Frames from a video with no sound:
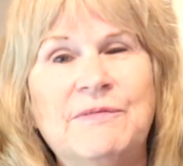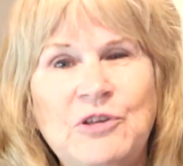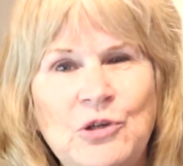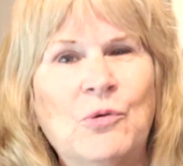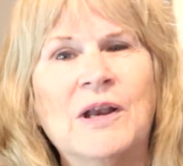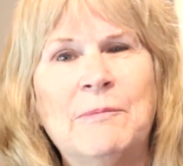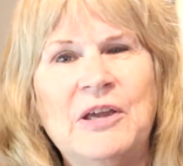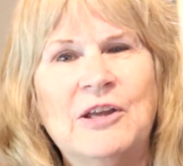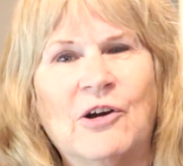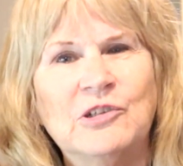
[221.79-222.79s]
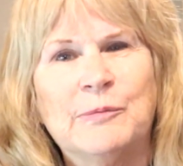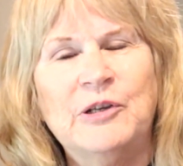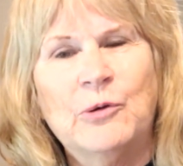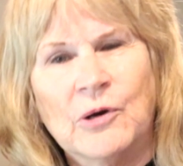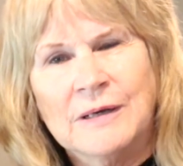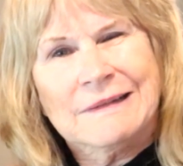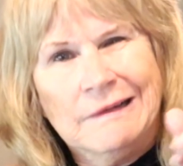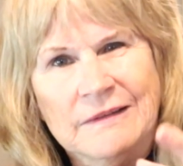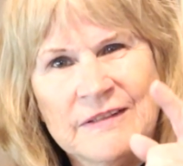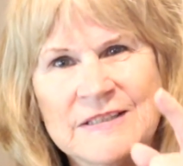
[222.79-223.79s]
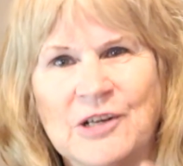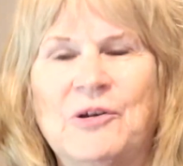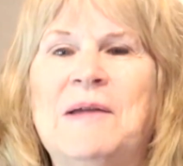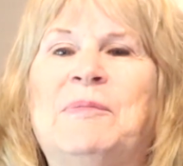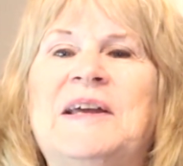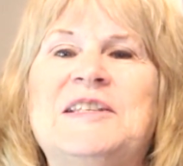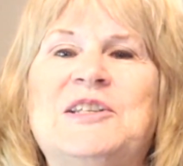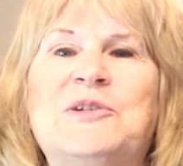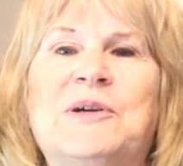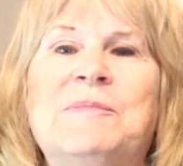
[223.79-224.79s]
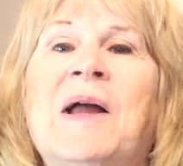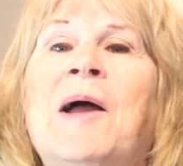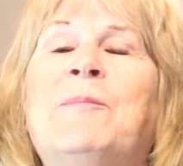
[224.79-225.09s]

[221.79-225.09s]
If you want to be an entrepreneur, this is a great place to do it.